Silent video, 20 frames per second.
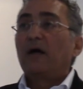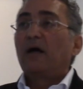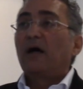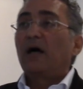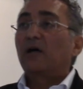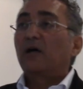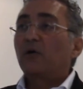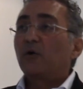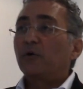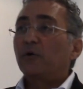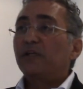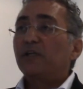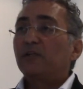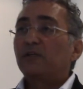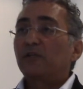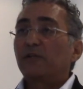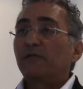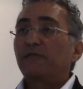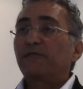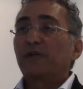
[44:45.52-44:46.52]
According
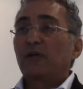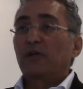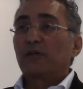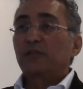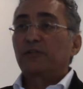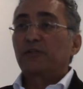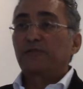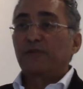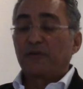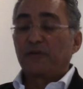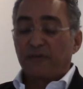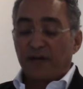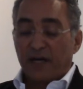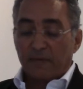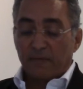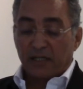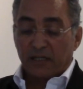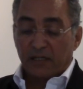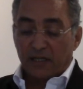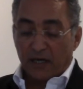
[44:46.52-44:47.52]
to the philosopher
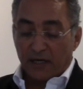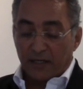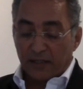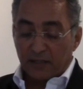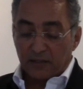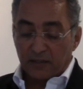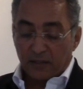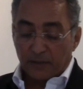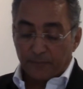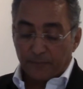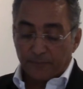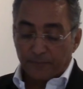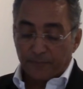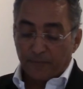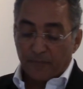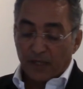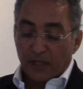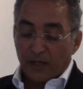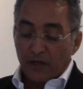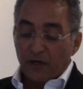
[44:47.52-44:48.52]
Raymond Gaita,
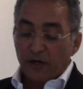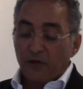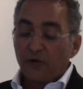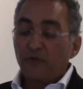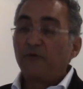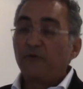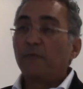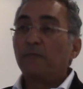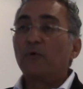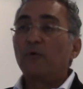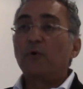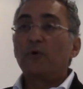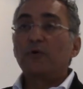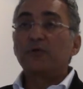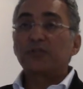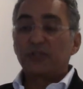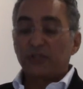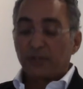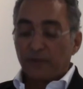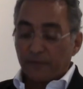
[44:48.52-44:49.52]

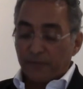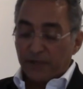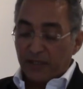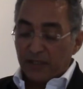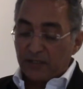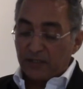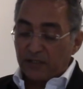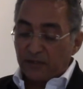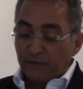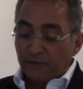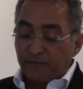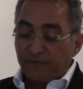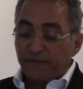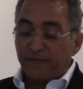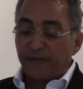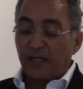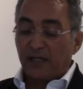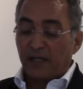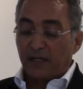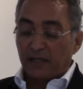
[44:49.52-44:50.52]
remorse is the
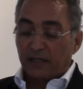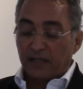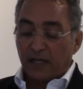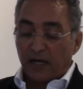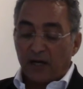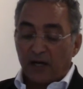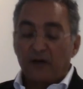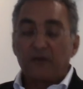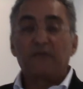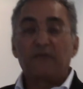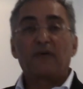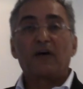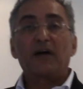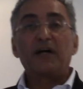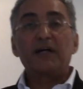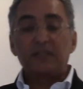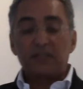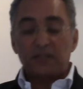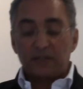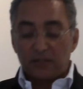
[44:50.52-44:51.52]
feeling that
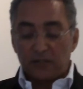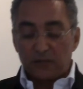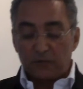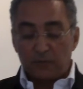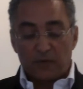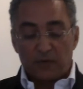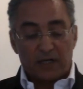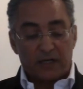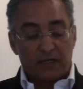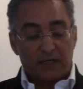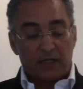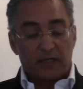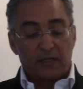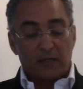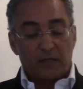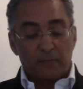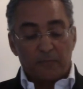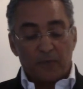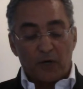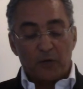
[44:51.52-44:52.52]
arises in one
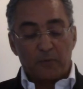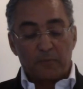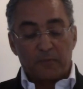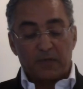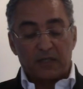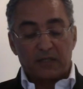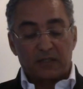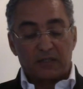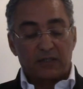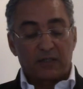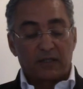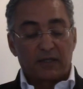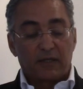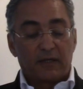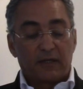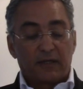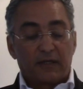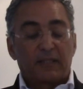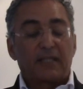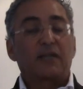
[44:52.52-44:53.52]
in the moment
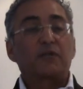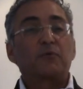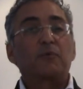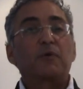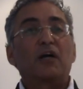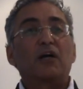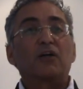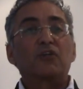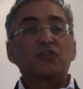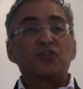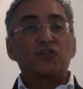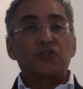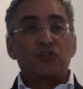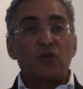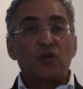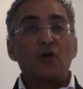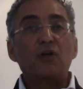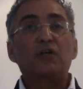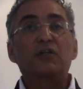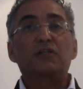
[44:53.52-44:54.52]
that we are
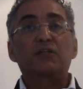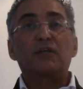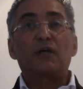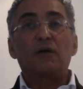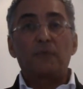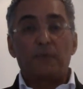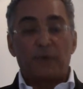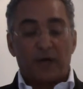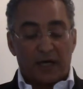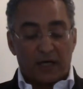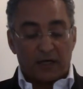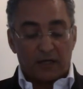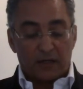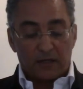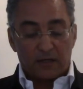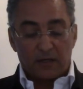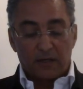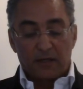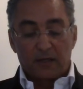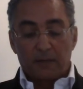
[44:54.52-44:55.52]
shocked
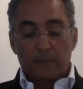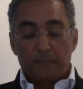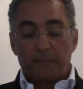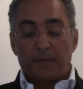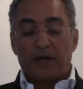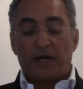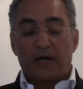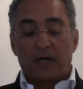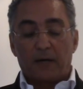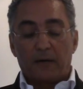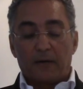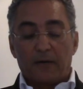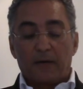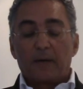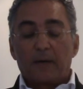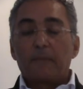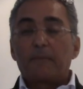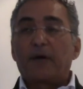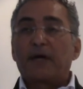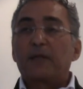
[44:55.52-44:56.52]
awake by
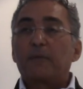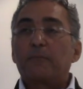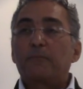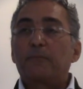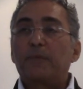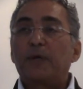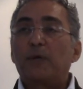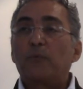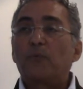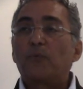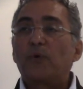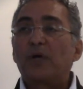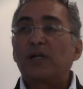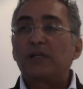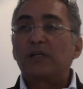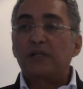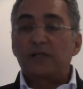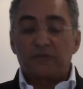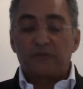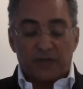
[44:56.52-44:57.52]
the
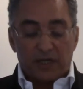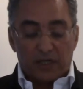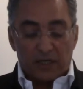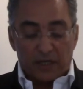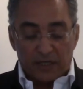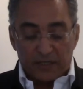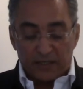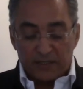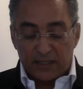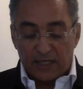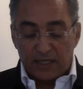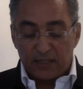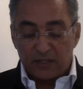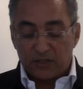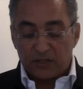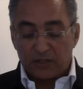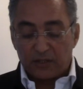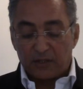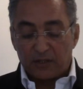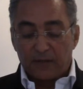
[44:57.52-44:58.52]
bewildered
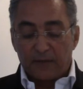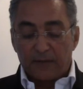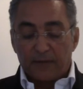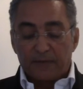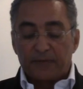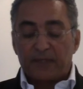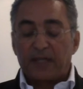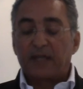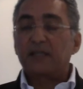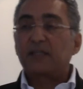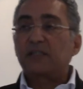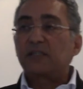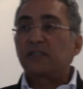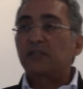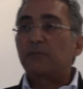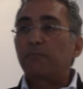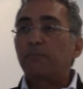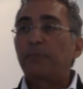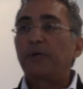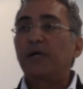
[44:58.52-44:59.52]
realization that it
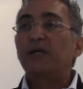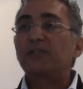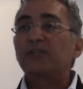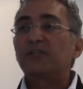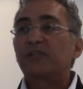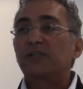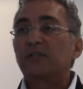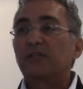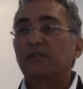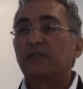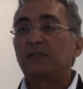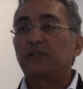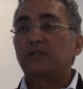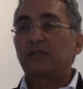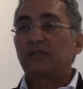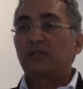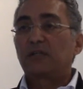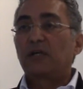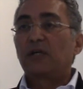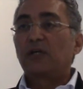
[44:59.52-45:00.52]
is
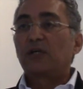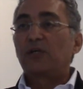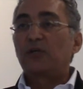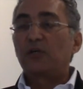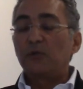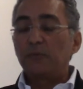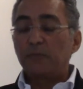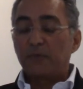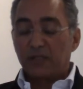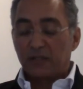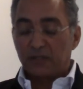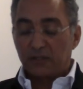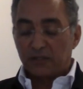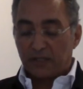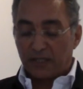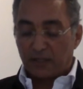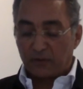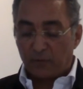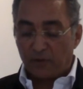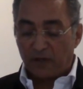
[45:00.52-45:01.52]
persons, humans,
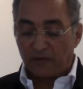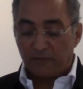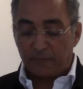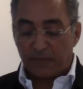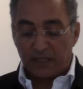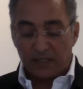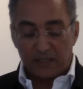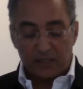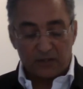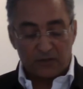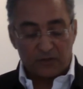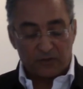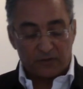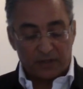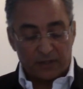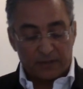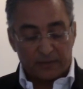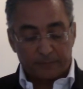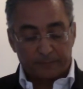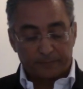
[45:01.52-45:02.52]
that we have been
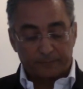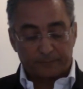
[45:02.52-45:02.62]
injuring.